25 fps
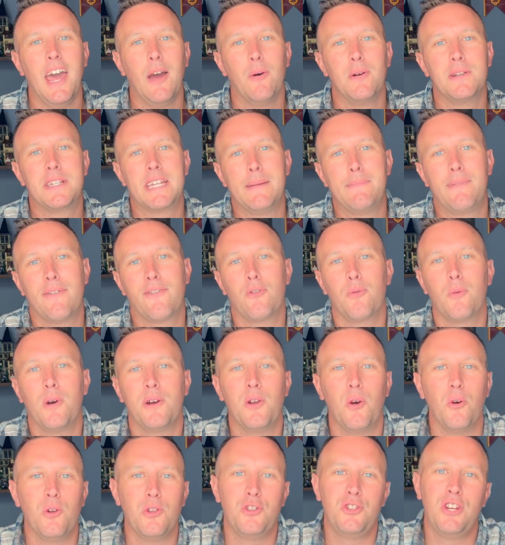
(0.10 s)
what's up
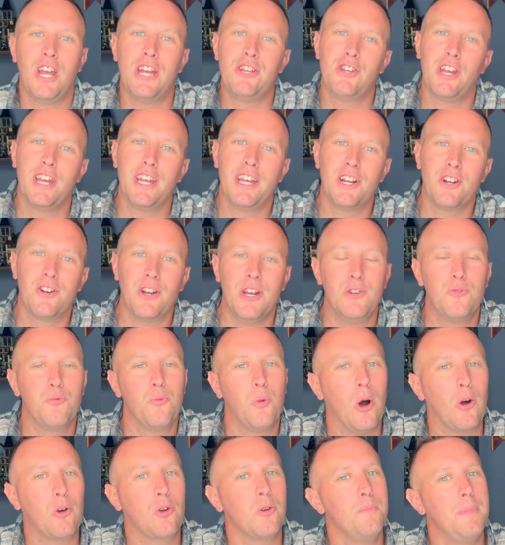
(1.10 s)
everyone? JJ here and
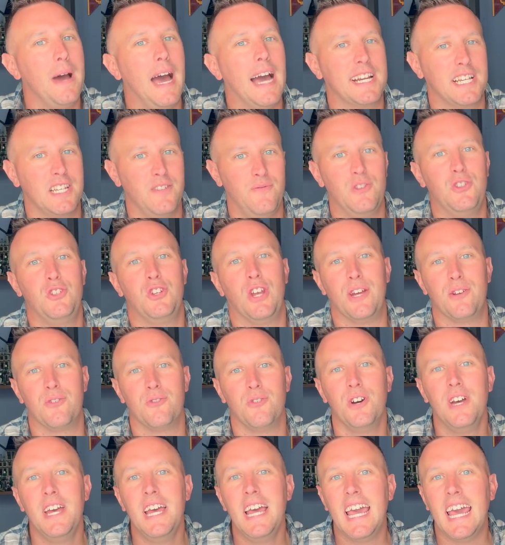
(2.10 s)
welcome back to the
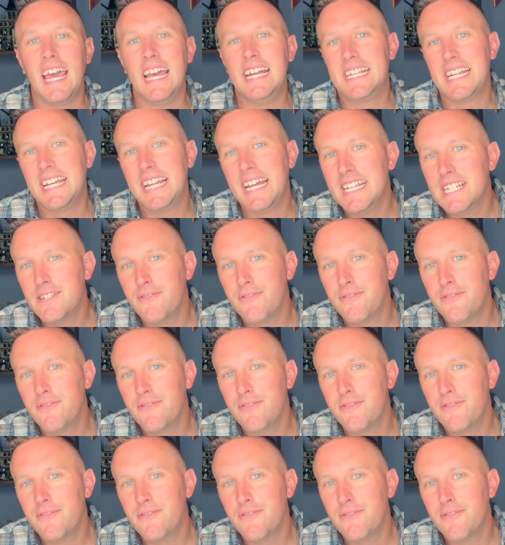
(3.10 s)
channel. In today's